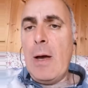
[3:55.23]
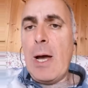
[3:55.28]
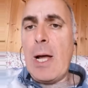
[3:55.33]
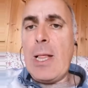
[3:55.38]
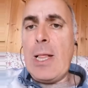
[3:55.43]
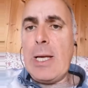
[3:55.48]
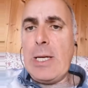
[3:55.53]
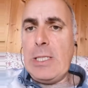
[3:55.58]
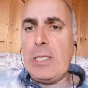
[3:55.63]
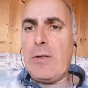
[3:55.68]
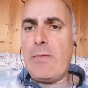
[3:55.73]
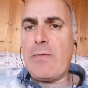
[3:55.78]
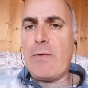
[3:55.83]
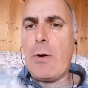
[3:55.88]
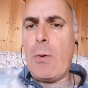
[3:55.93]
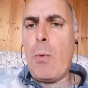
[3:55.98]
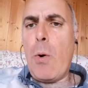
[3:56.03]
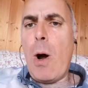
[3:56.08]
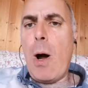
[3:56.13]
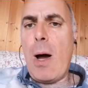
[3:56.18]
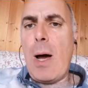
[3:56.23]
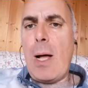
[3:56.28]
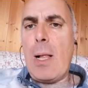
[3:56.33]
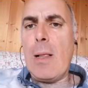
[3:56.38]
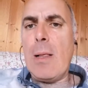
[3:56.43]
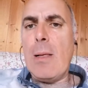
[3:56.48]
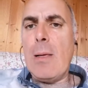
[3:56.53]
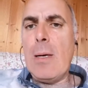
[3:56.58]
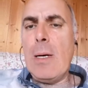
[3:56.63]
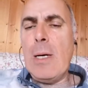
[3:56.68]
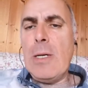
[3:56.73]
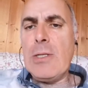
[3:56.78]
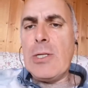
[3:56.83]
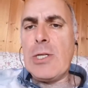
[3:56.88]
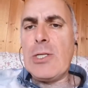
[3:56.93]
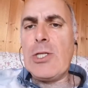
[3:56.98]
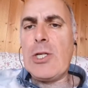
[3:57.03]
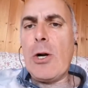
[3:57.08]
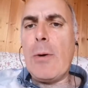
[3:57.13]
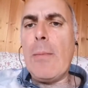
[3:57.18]
at least for a while, to
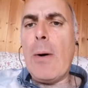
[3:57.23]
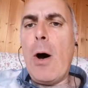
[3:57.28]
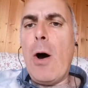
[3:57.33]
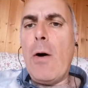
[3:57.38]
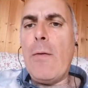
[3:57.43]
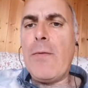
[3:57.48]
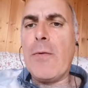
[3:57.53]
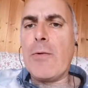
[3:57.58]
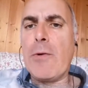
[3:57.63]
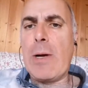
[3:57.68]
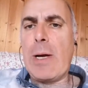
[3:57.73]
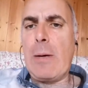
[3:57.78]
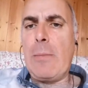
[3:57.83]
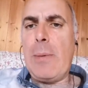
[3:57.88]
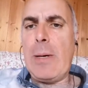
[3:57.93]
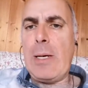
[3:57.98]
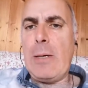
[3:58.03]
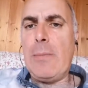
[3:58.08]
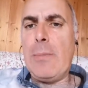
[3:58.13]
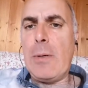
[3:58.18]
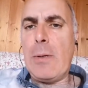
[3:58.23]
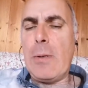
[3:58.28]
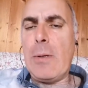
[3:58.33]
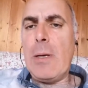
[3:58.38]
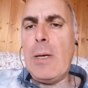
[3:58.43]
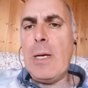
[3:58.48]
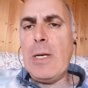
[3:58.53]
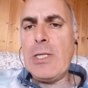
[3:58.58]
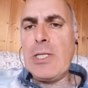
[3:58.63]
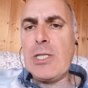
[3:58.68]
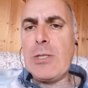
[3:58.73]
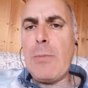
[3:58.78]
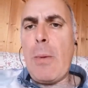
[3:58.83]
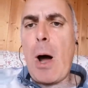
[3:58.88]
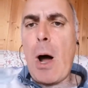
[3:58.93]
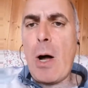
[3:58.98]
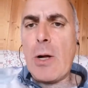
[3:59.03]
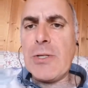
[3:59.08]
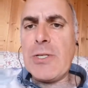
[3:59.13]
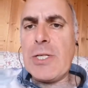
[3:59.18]
stop offering people
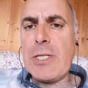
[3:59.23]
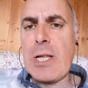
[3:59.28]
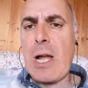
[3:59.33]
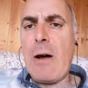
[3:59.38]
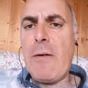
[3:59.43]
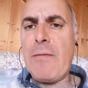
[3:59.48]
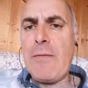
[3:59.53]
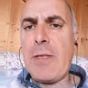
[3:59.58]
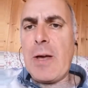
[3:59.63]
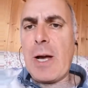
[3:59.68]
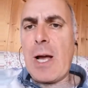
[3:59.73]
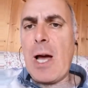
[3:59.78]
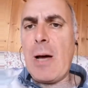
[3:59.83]
smart stuff that